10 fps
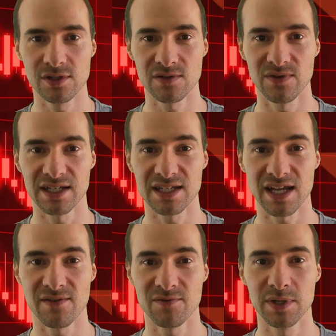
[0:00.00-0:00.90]
that
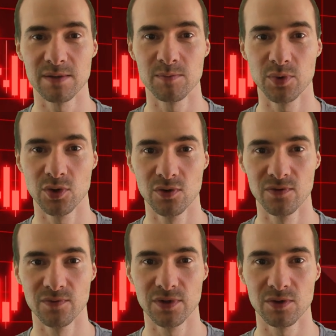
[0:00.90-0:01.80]
have been
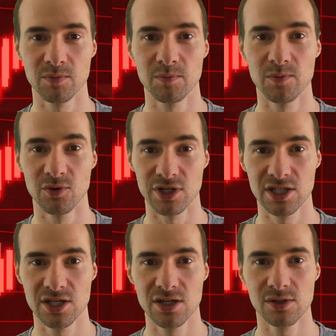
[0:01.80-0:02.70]
proven to
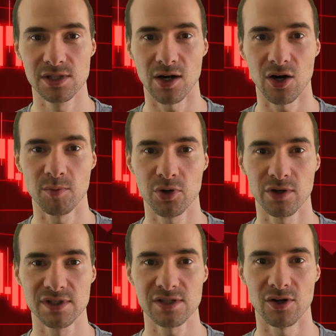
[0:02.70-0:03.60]
reduce our
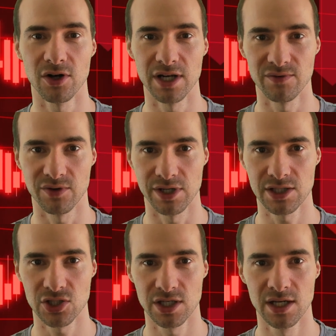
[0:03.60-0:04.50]
profits on
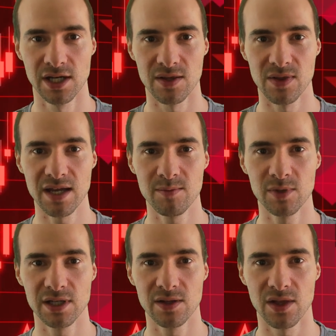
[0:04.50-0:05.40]
average,
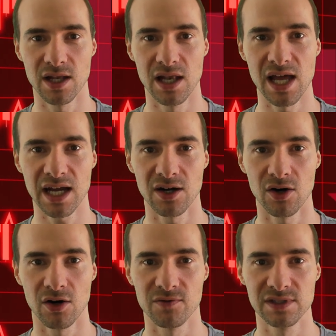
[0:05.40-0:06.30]
namely the lack
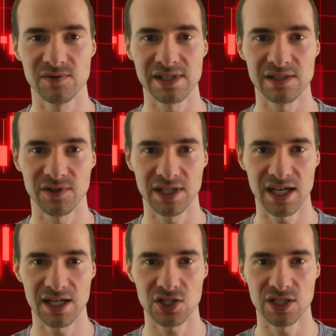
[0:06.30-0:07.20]
of
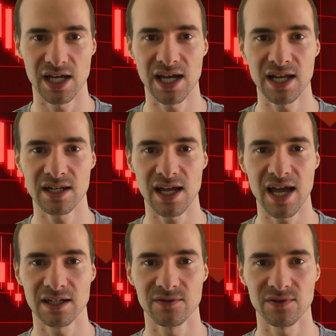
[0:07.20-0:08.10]
diversification and
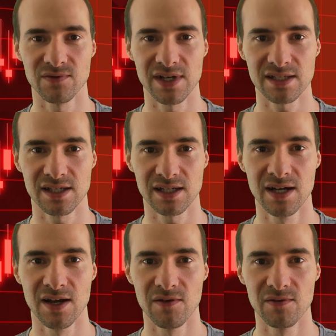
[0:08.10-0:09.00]
active investing
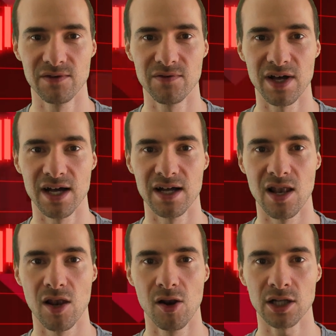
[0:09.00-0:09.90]
with a
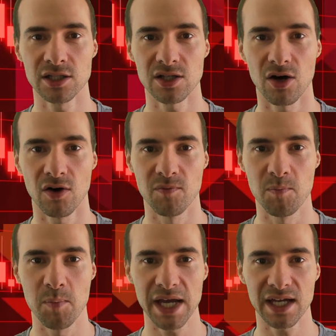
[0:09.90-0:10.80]
lot
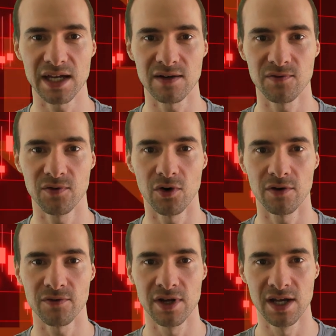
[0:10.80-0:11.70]
of back and
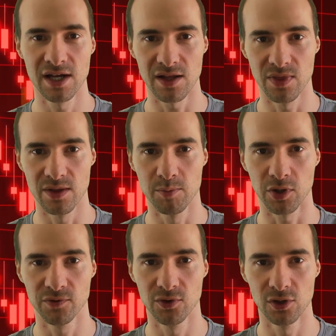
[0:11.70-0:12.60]
forth in the
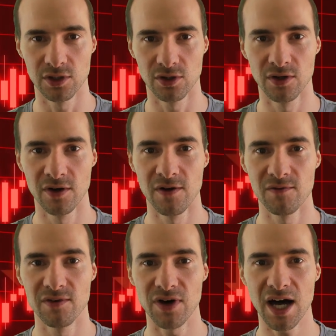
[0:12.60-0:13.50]
portfolio
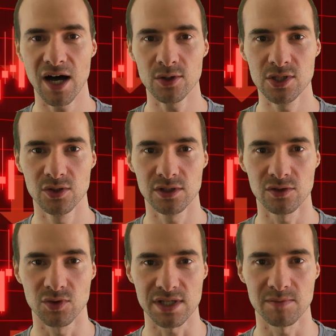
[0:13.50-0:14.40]
without good
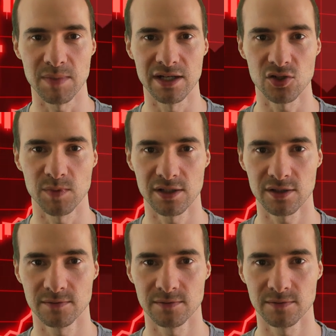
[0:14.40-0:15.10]
risk management.